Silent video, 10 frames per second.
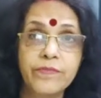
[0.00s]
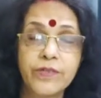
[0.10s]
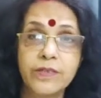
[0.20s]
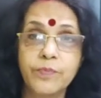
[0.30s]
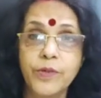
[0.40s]
If
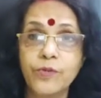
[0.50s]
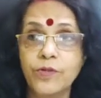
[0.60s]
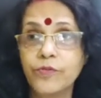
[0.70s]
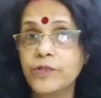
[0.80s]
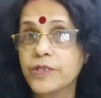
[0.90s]
she is
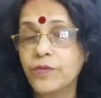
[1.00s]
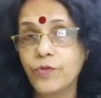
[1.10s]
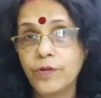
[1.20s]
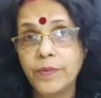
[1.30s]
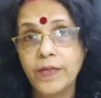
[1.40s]
beautiful, she
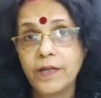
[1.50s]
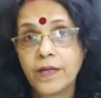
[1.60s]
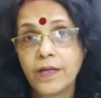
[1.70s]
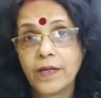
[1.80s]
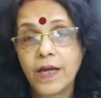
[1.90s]
won't be
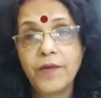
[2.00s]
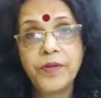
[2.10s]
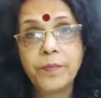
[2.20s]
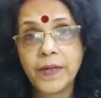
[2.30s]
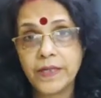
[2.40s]

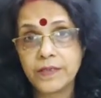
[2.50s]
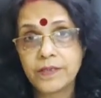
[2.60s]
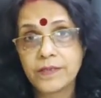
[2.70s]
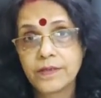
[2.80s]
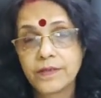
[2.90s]
having brains.